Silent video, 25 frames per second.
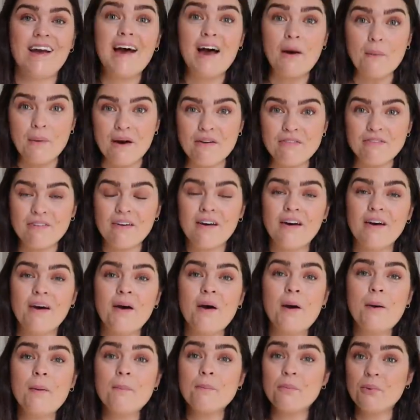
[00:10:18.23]

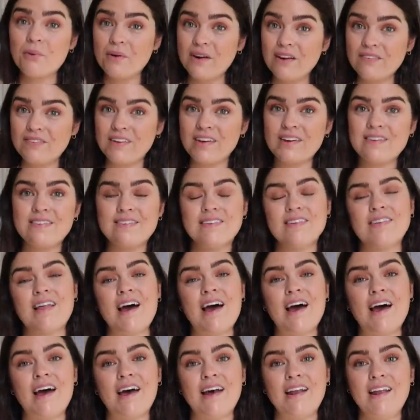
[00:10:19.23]
However, previous to
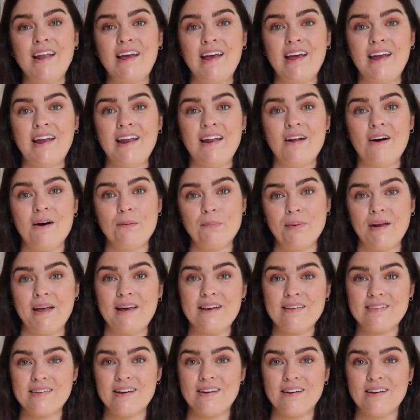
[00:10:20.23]
that and in our place